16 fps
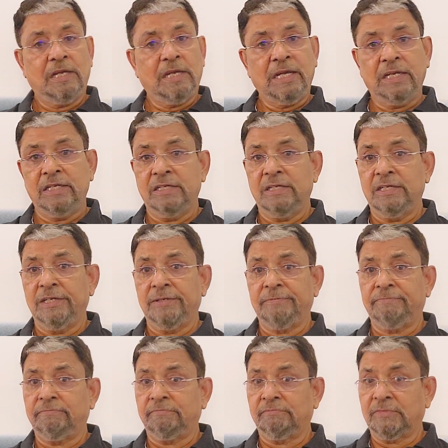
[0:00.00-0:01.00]
and
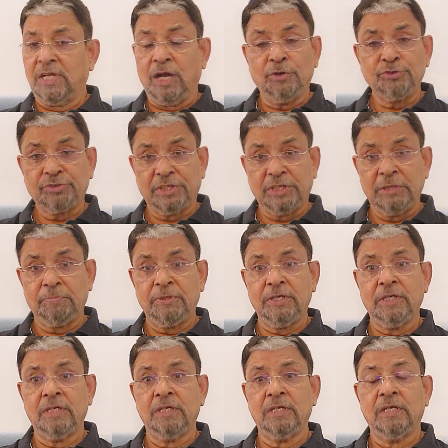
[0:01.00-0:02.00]

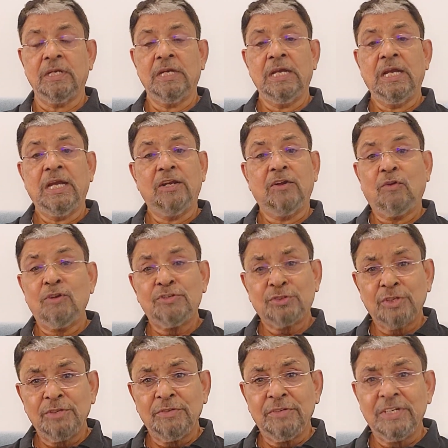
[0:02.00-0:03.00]
housekeeping, and also
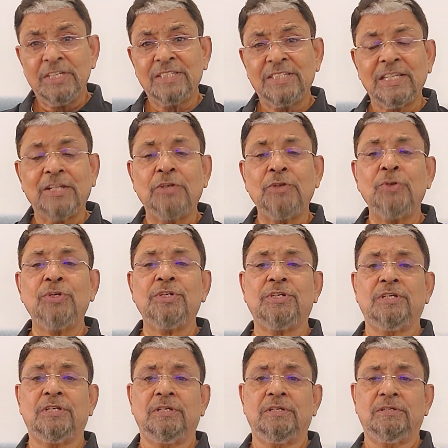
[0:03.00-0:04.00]
even the
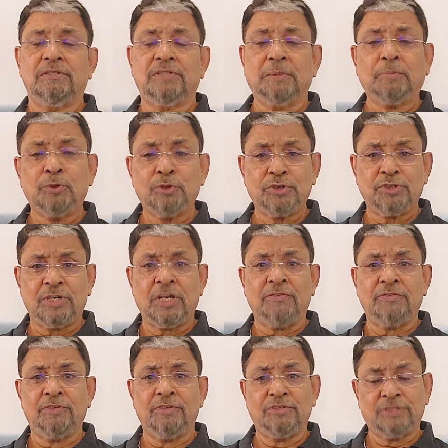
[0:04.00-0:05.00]
security, support staff
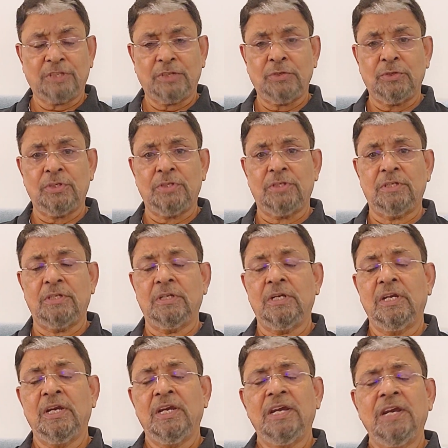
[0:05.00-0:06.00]
and security.
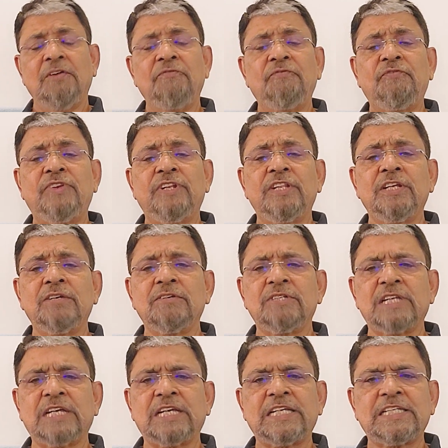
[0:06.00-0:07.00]
Everything was
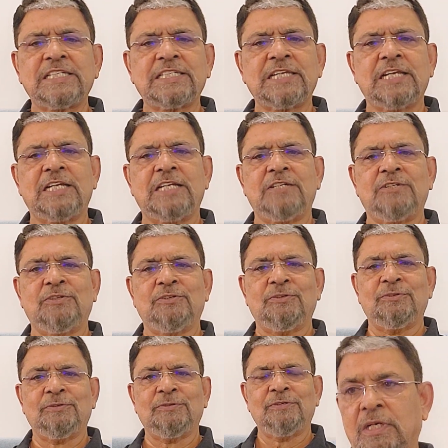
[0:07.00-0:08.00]
excellent.
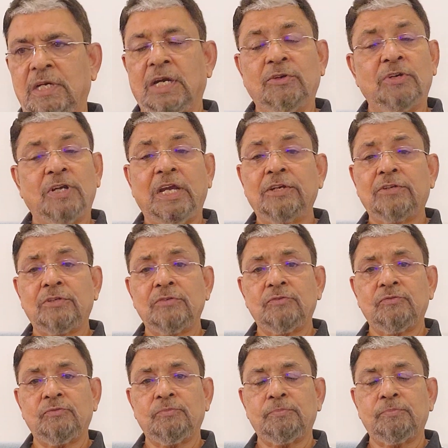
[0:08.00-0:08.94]
I would like to